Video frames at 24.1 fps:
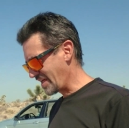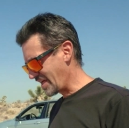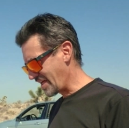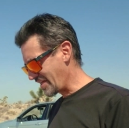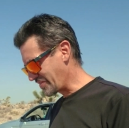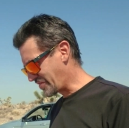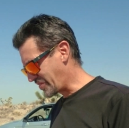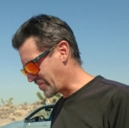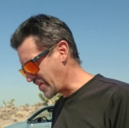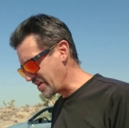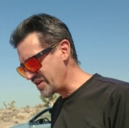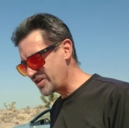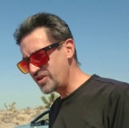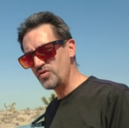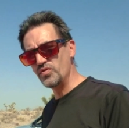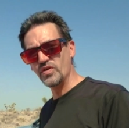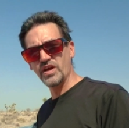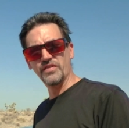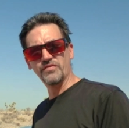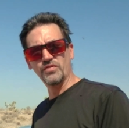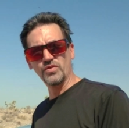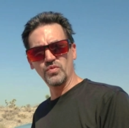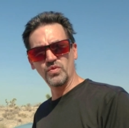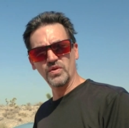thank you
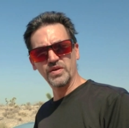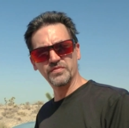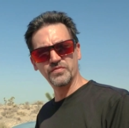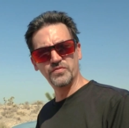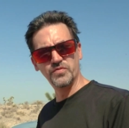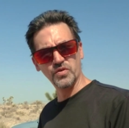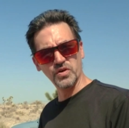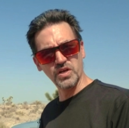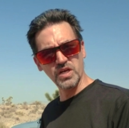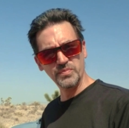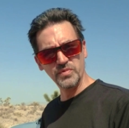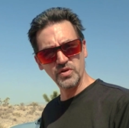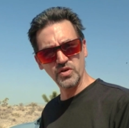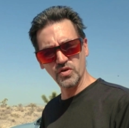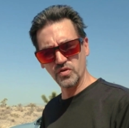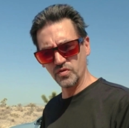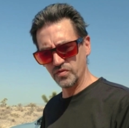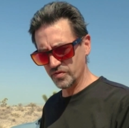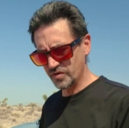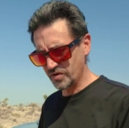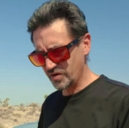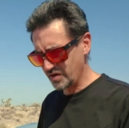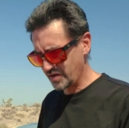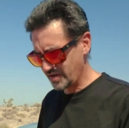everyone for coming
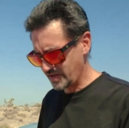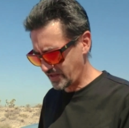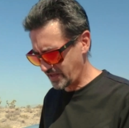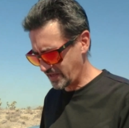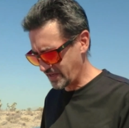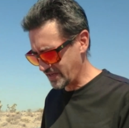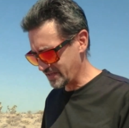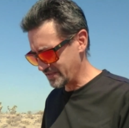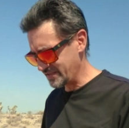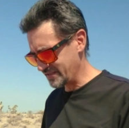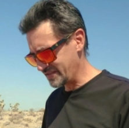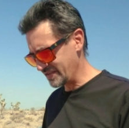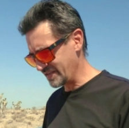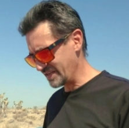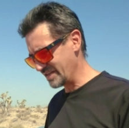over, and